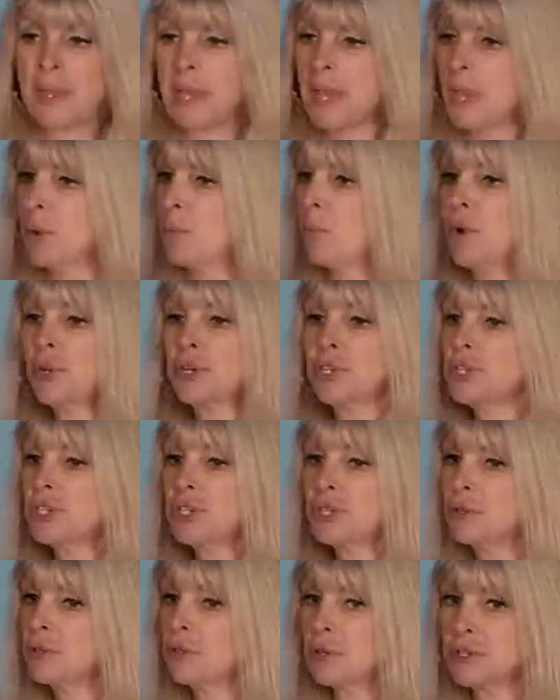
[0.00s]
It
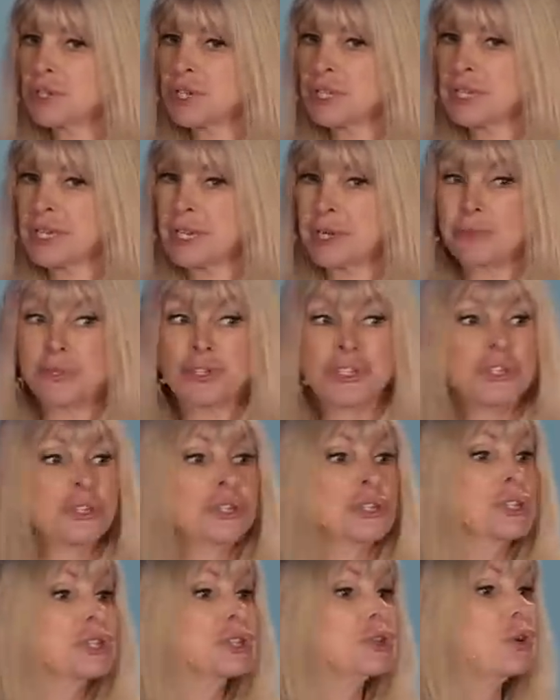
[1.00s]
wants you not just, it wants you
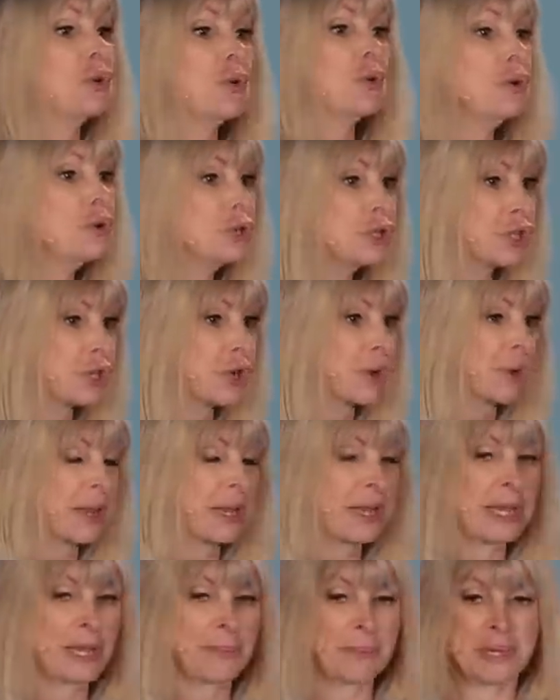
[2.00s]
to gorge on
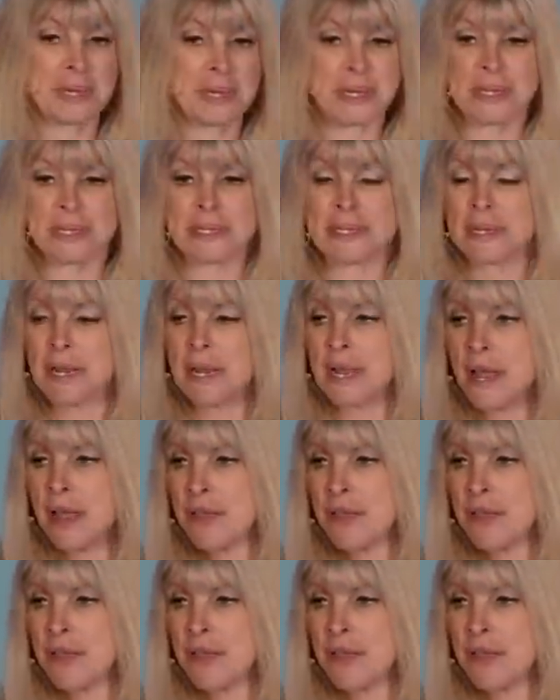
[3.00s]
it, because